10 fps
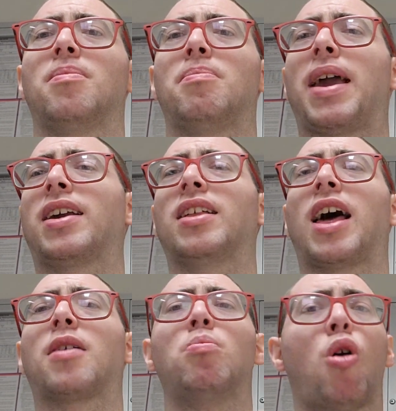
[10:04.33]
make it
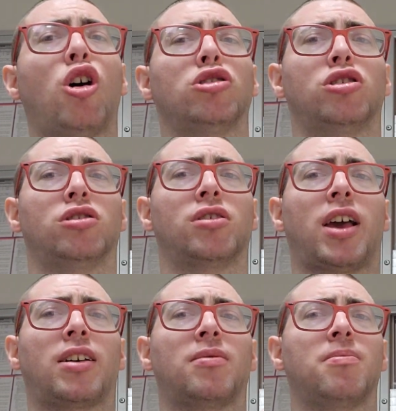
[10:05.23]
like modern,
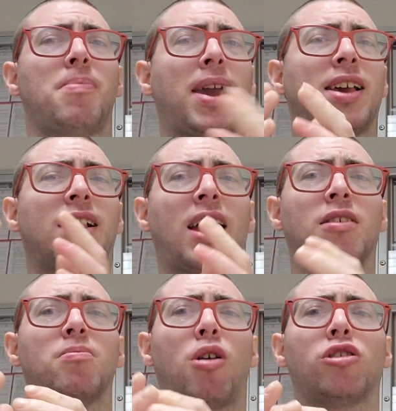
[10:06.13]
like make it
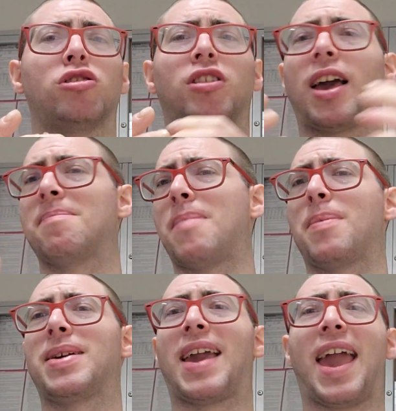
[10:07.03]
like modern, like
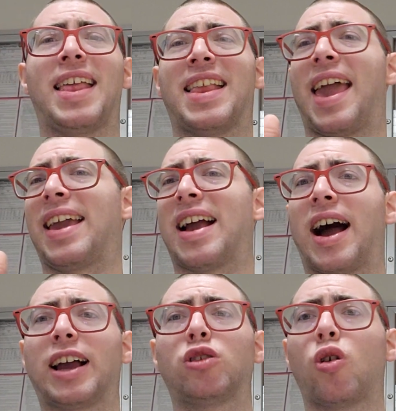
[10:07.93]
maybe an
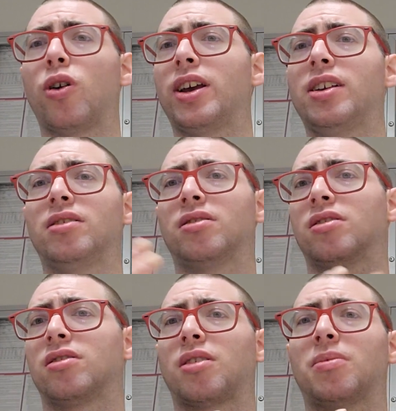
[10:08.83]
AI toys
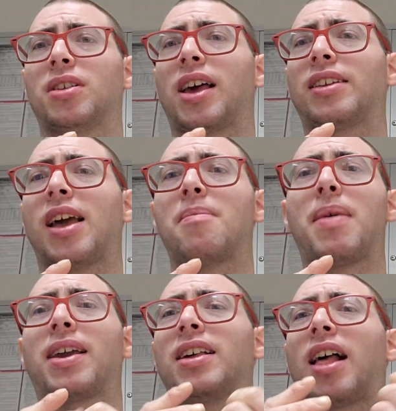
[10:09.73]
something like that.
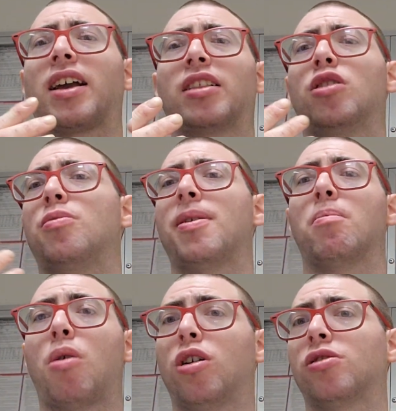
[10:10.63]
Make it like a little
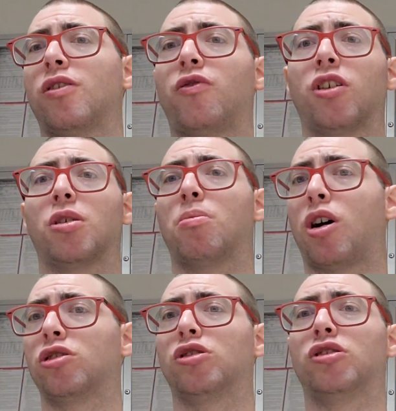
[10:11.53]
bit modern for the
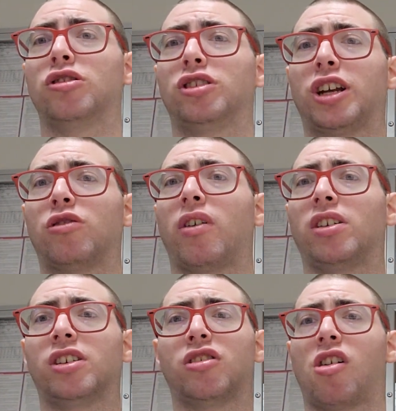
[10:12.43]
modern
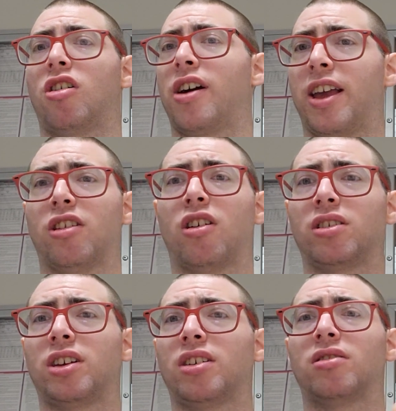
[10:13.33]
generation uh, and
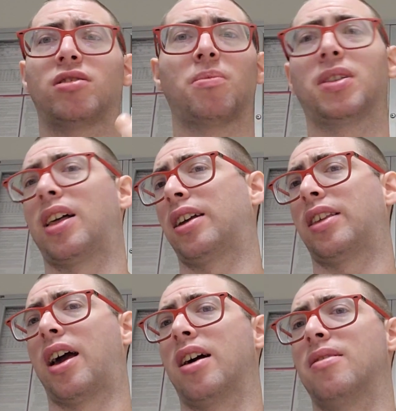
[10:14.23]
audience, something like
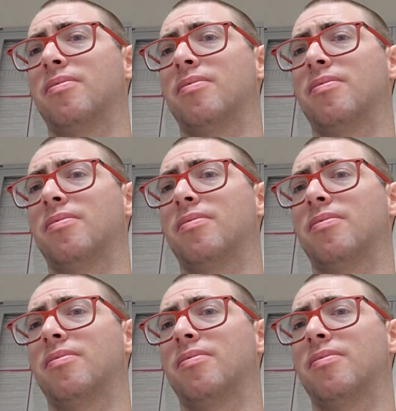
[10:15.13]
that.